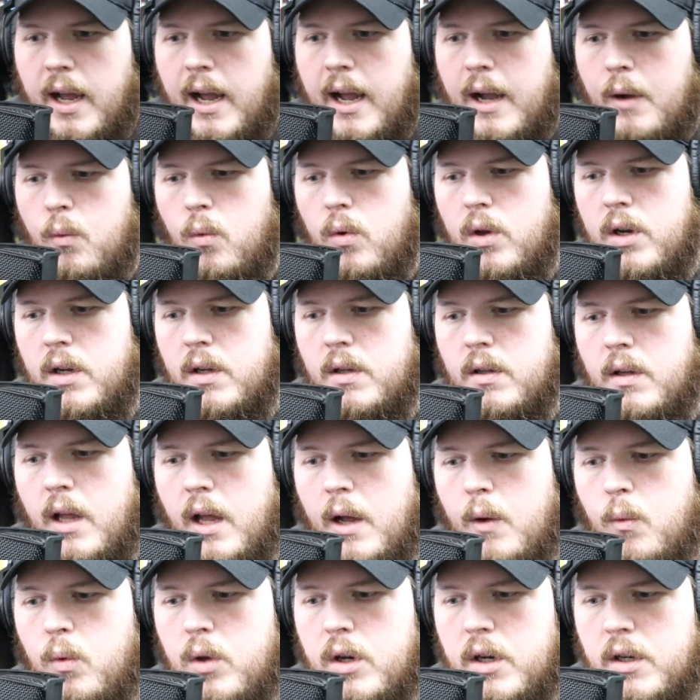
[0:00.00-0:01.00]
I want
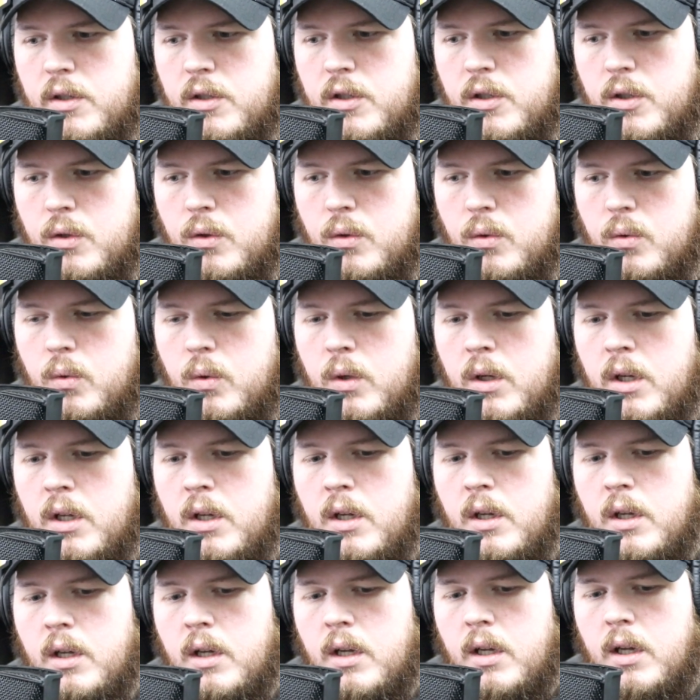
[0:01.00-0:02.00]
to do
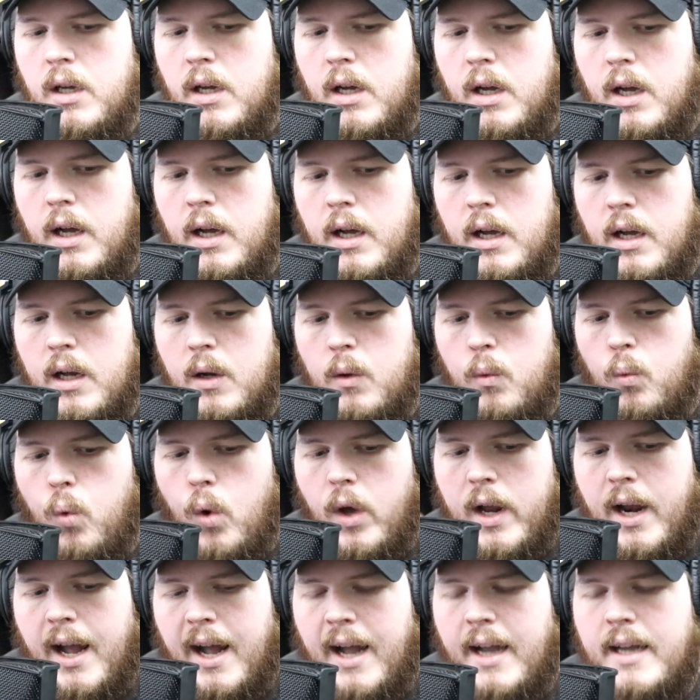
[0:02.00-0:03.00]

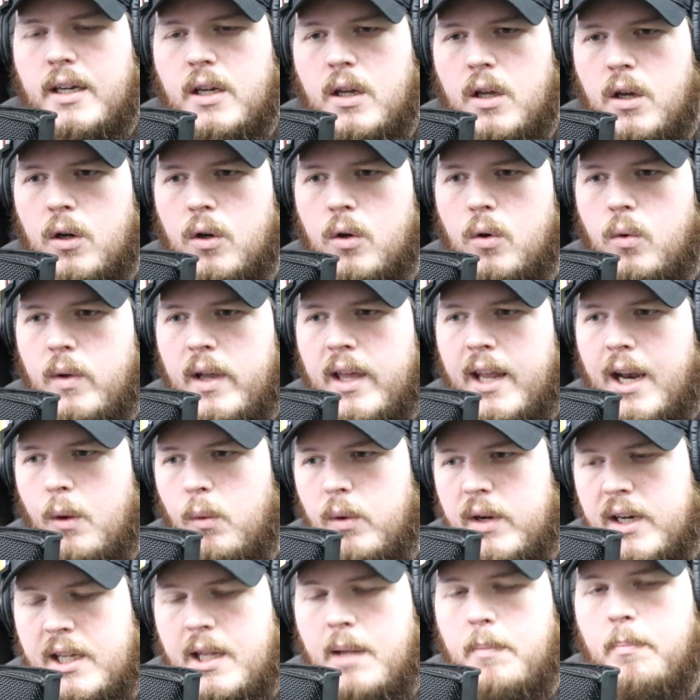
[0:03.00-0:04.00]
what I know, and I
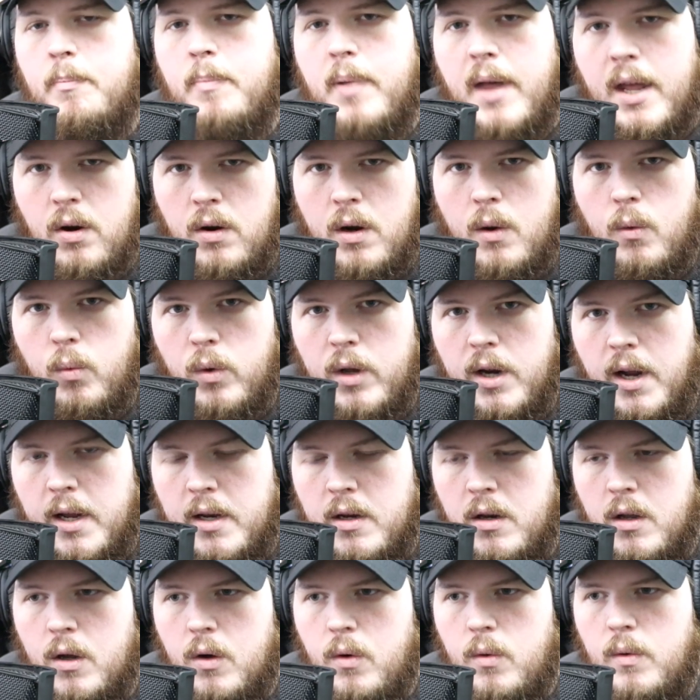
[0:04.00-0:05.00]
want to get better at what I
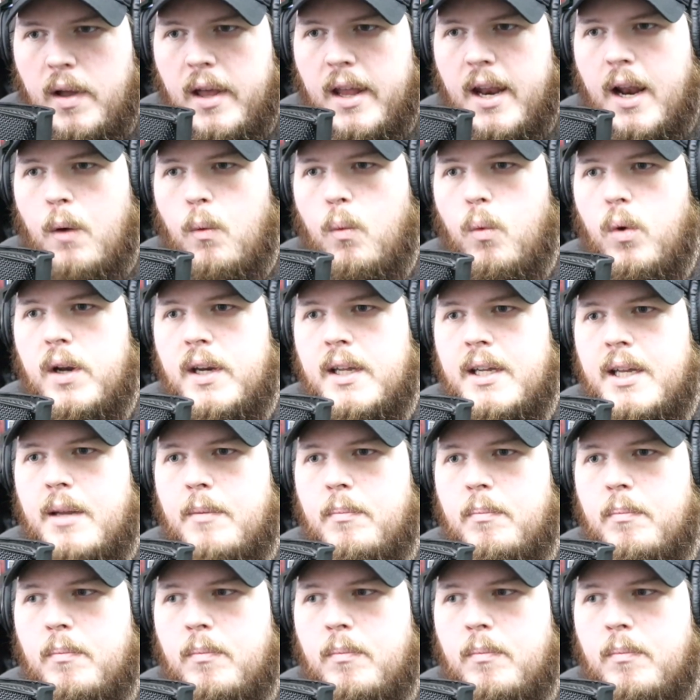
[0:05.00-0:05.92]
know, and I want to get